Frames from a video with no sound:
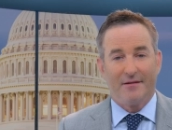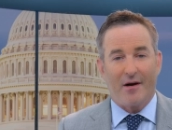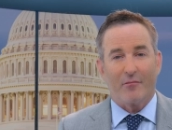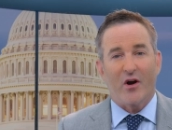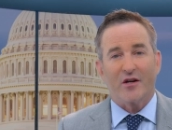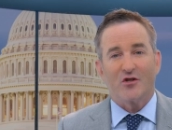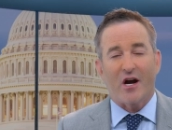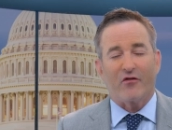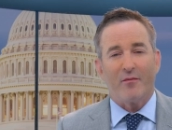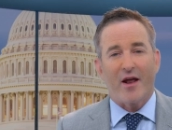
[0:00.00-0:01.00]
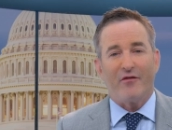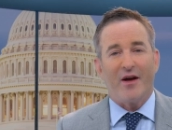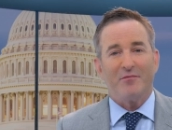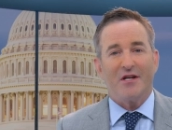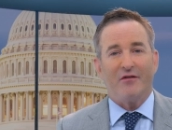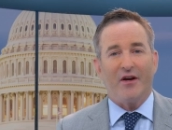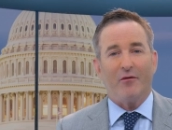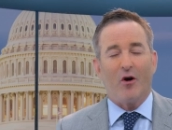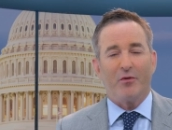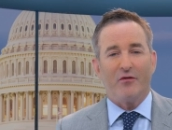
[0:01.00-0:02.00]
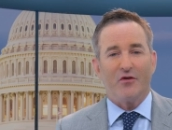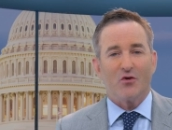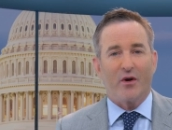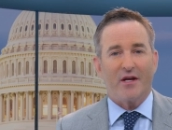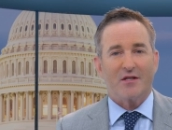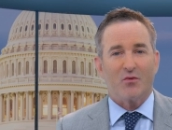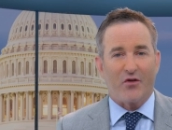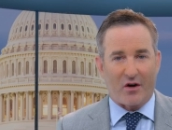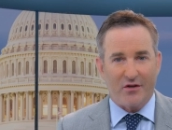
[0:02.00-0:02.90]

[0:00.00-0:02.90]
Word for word: I'm Greg Sher from NFM TV. We hope you've enjoyed this. We'll talk